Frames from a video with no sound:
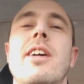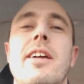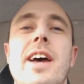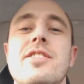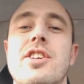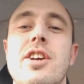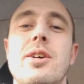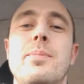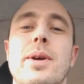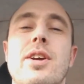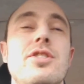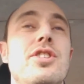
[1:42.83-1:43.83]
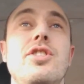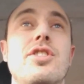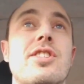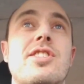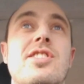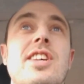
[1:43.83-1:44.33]
And that's good because you
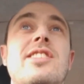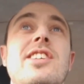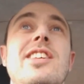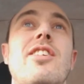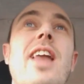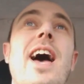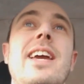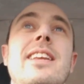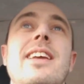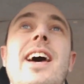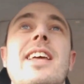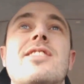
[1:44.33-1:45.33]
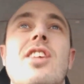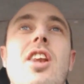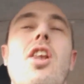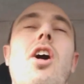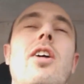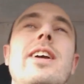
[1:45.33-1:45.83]
just sit in your lane and it's a
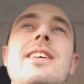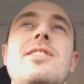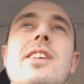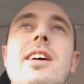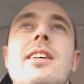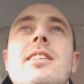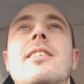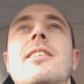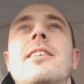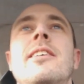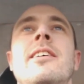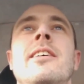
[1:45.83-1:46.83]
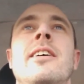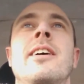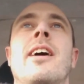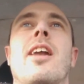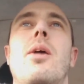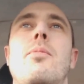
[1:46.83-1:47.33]
lot easier,
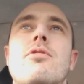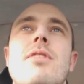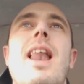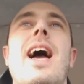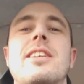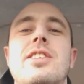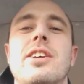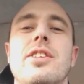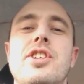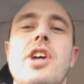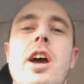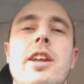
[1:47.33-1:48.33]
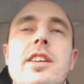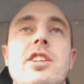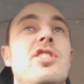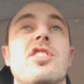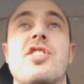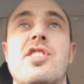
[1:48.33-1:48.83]
a lot more relaxing on the journey.
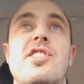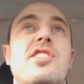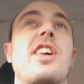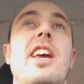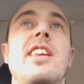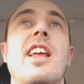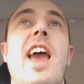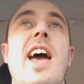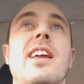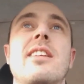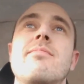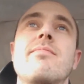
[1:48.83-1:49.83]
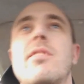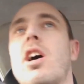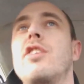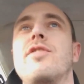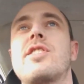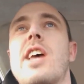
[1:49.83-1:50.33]
You just sit in your lane,
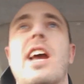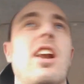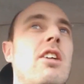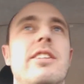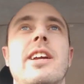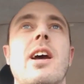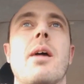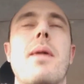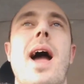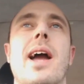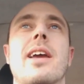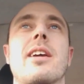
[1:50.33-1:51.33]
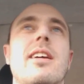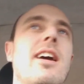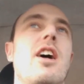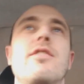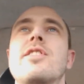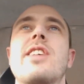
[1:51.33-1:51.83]
overtake a lorry, come back,
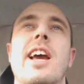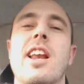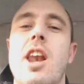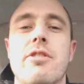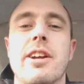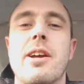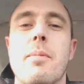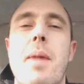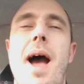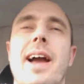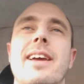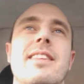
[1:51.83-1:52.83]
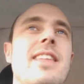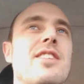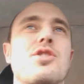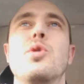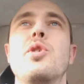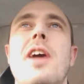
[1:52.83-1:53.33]
overtake a lorry, come back.
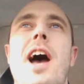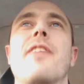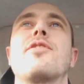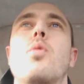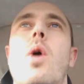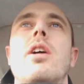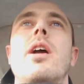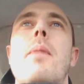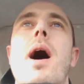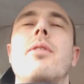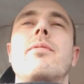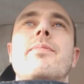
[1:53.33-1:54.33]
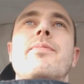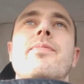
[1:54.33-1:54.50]
That's all you have to worry about.